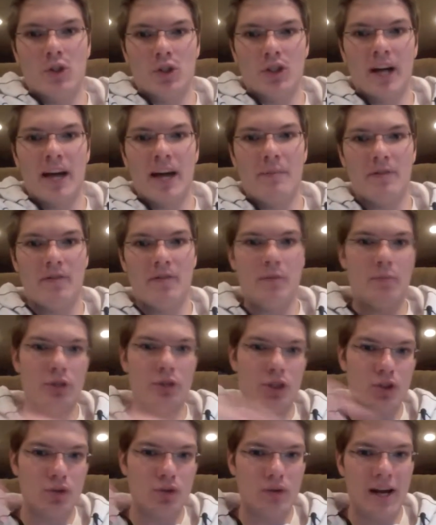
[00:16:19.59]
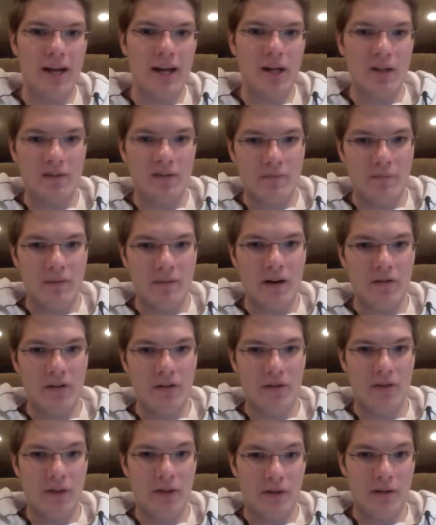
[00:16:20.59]
type of a portrayal
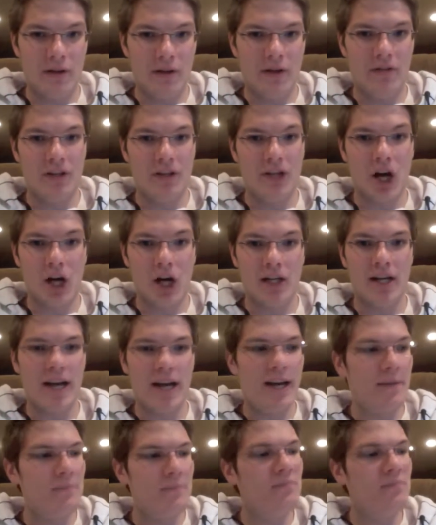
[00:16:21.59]
of the Dark Knight.